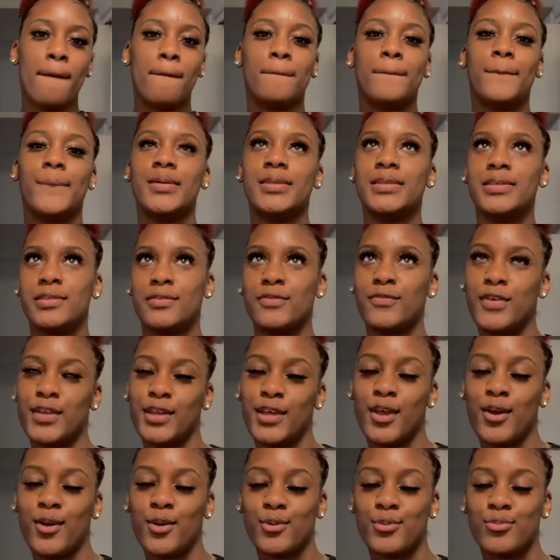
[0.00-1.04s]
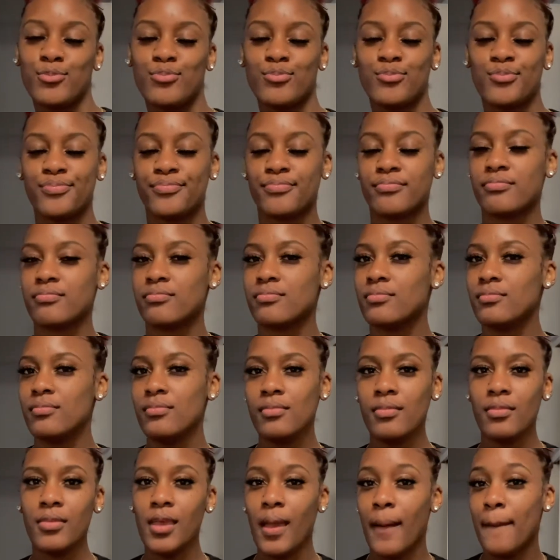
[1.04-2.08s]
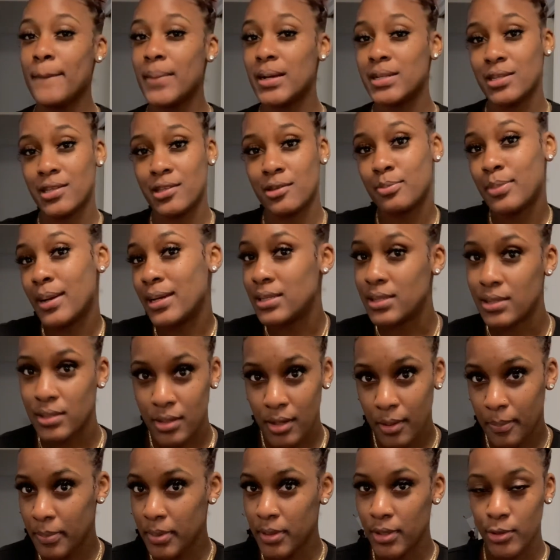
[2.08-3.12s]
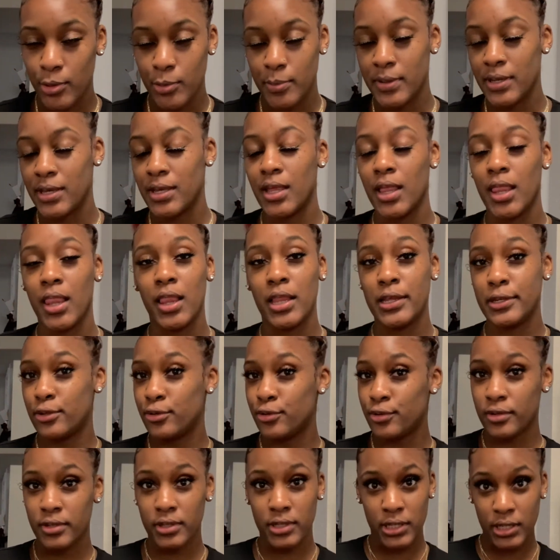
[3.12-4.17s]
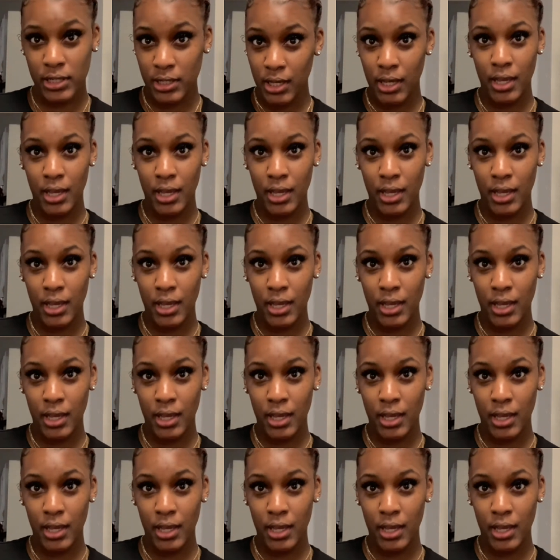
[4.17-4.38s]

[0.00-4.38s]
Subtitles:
But this video, about to spice it up a little bit, literally,